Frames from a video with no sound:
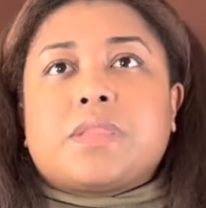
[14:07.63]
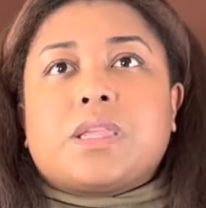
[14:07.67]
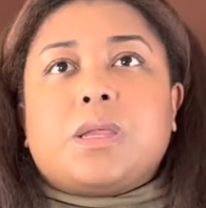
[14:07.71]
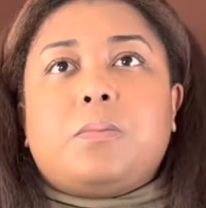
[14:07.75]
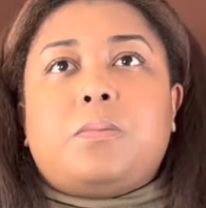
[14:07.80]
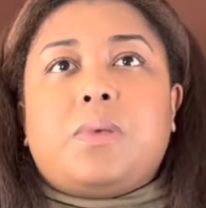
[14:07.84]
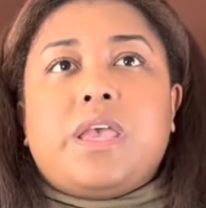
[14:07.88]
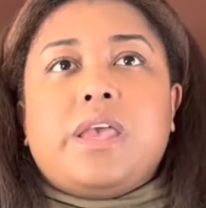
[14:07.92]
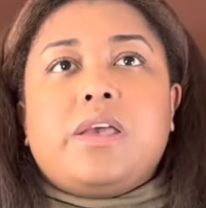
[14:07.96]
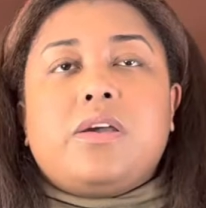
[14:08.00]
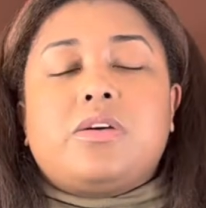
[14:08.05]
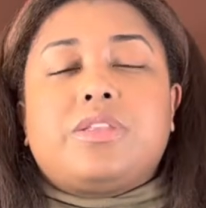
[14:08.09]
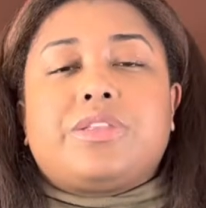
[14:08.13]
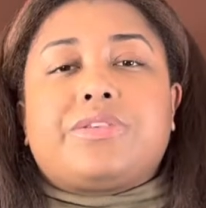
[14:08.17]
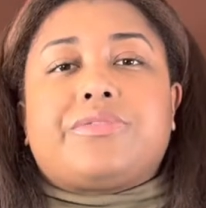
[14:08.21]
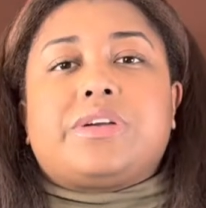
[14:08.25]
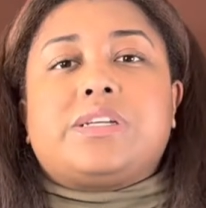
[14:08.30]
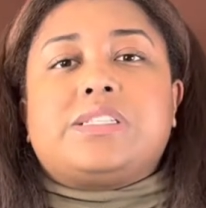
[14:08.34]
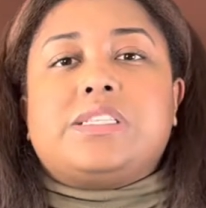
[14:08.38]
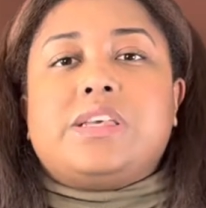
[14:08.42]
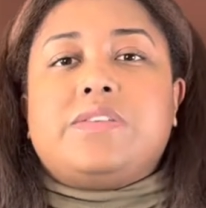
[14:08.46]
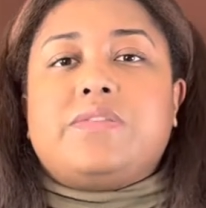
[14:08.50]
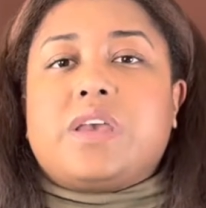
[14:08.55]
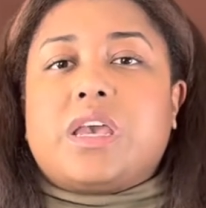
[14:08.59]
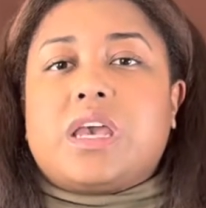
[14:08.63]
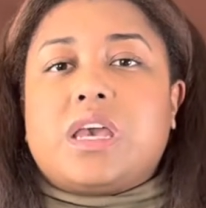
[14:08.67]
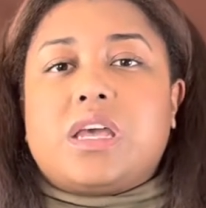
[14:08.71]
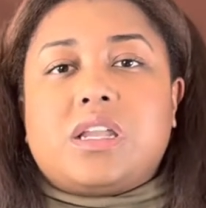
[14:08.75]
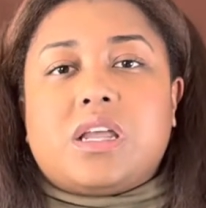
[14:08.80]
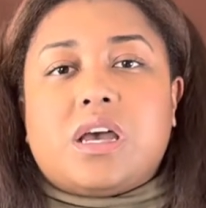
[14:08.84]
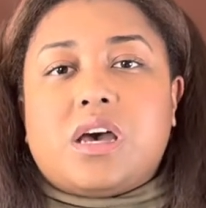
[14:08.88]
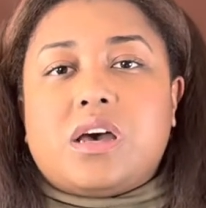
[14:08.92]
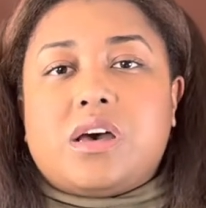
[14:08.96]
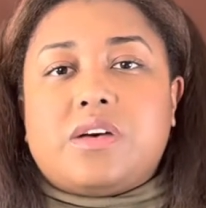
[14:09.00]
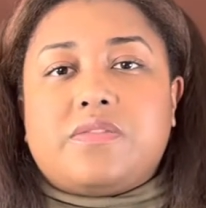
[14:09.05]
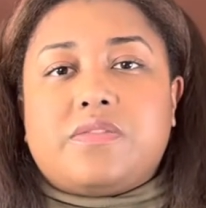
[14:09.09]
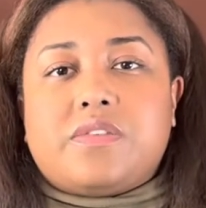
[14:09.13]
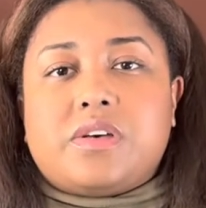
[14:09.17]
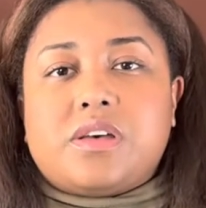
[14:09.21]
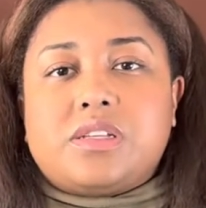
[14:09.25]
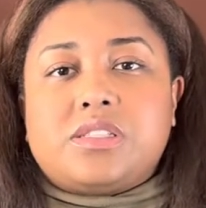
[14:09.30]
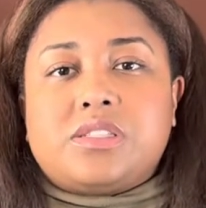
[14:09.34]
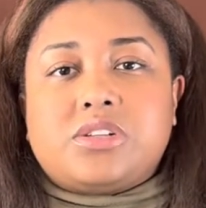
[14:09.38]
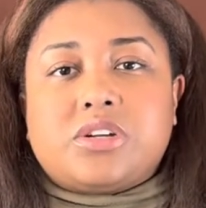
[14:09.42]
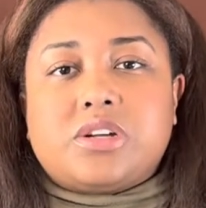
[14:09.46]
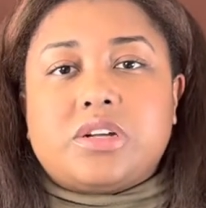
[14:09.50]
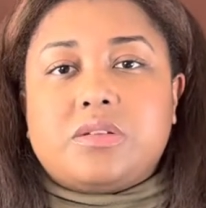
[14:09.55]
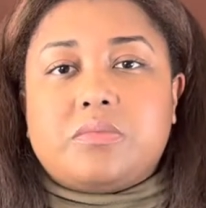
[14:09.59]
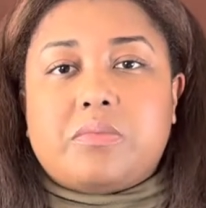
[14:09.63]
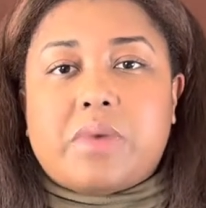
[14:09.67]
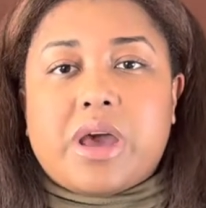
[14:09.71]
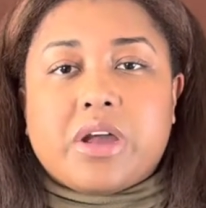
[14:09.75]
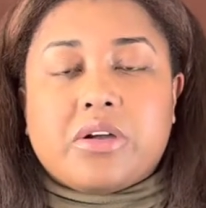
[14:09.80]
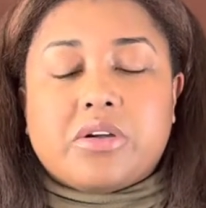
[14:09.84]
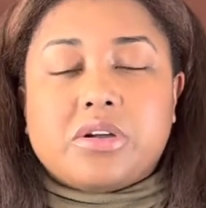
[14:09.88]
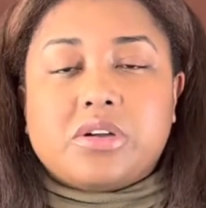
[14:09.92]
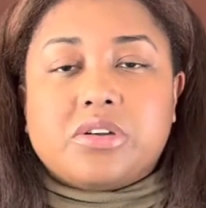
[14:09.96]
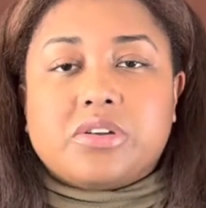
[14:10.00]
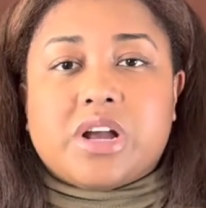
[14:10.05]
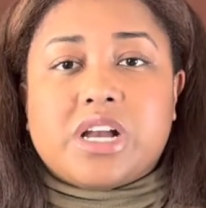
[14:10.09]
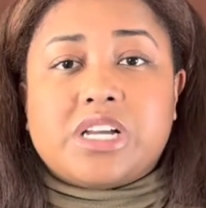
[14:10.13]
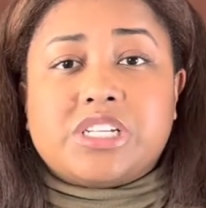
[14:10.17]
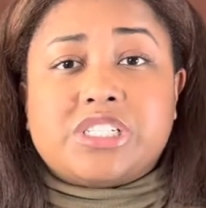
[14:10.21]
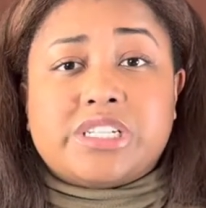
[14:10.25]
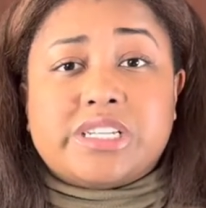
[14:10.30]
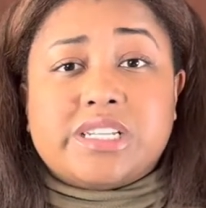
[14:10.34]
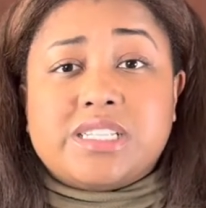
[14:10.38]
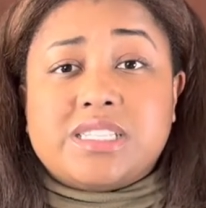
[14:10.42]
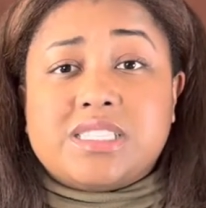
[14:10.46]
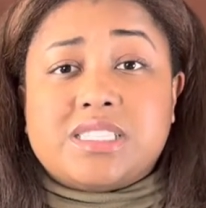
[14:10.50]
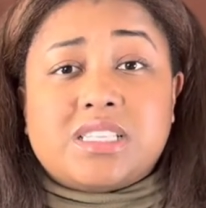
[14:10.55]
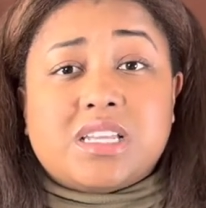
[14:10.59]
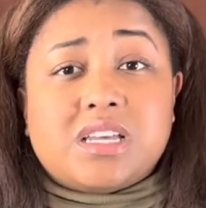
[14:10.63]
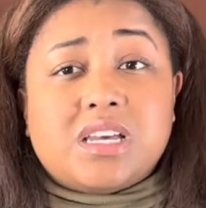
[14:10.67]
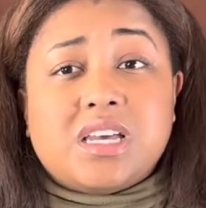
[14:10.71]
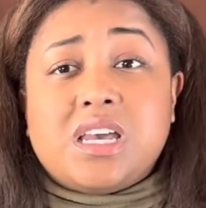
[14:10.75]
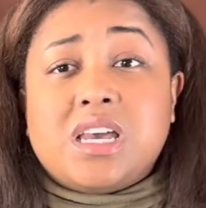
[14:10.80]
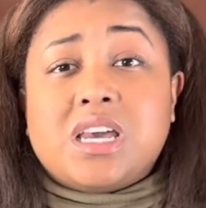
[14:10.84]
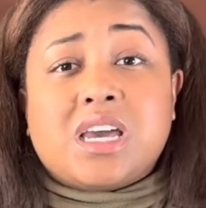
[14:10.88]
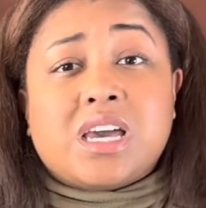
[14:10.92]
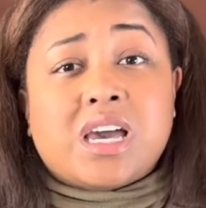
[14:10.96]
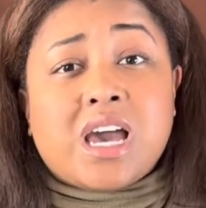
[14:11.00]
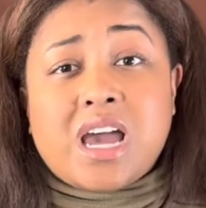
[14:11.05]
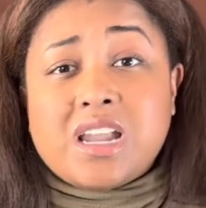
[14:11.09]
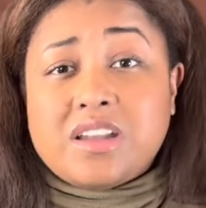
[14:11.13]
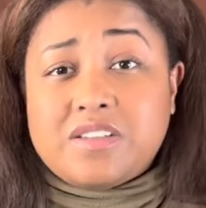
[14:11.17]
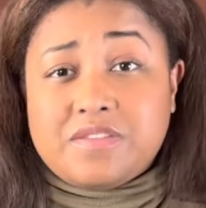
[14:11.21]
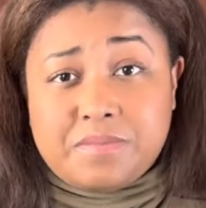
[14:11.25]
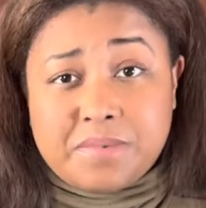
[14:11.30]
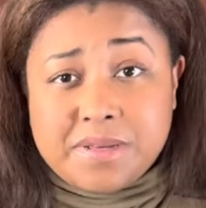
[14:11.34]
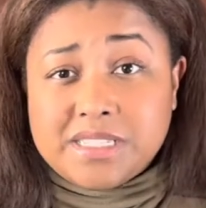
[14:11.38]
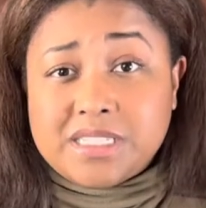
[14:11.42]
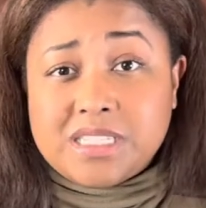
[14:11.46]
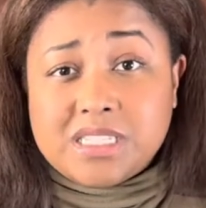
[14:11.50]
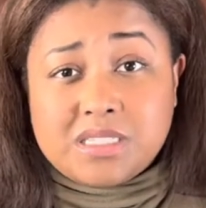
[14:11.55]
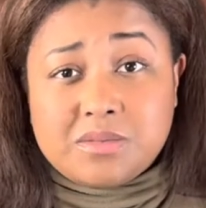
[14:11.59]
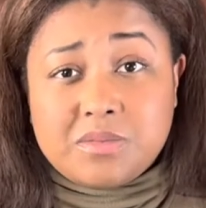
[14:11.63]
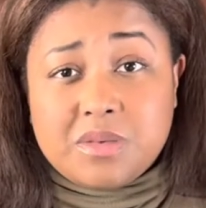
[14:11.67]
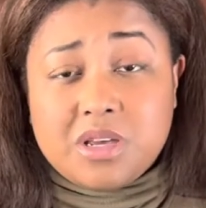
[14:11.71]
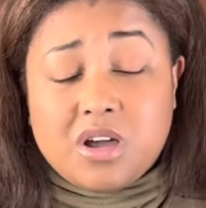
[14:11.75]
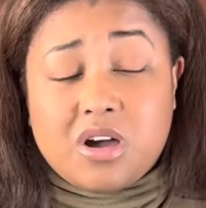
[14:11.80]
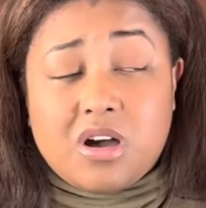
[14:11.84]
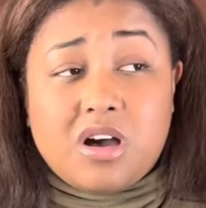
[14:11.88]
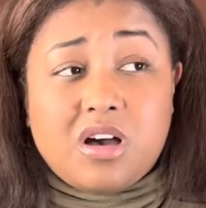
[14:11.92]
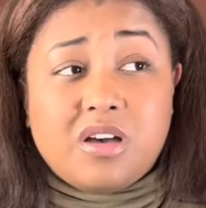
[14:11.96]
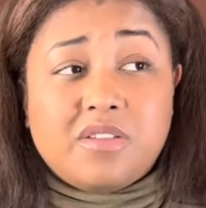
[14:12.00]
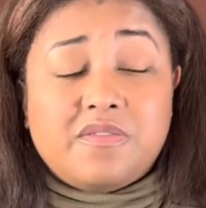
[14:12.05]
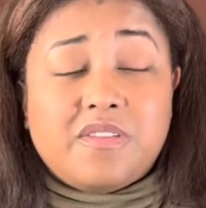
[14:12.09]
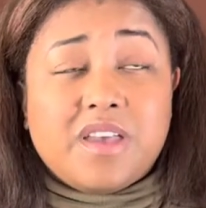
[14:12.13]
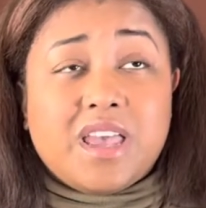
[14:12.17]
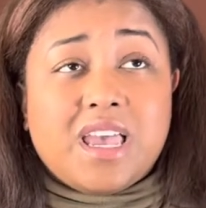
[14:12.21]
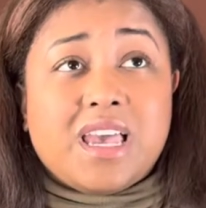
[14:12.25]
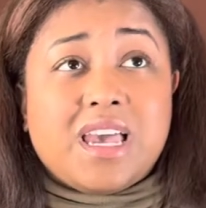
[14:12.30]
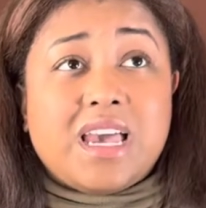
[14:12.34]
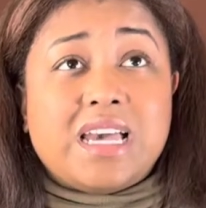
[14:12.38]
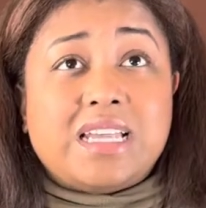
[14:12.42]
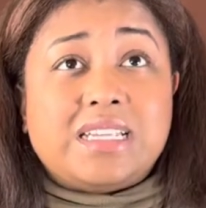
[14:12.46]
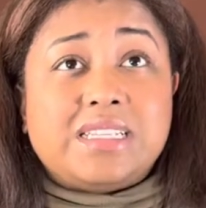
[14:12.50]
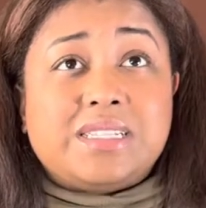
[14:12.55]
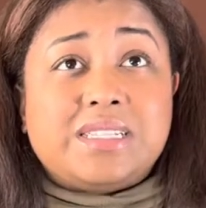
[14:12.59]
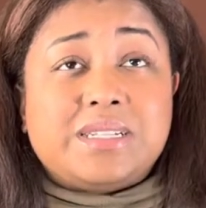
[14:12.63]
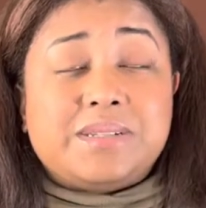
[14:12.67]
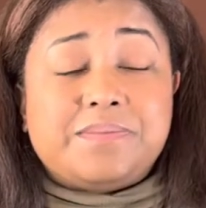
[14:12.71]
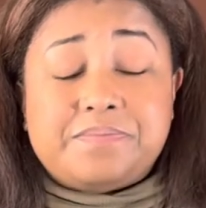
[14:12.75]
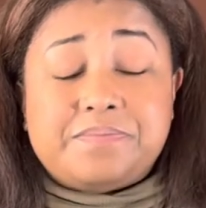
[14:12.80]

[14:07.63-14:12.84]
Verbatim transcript: being on the receiving end of certain microaggressions, it kind of pisses me off. And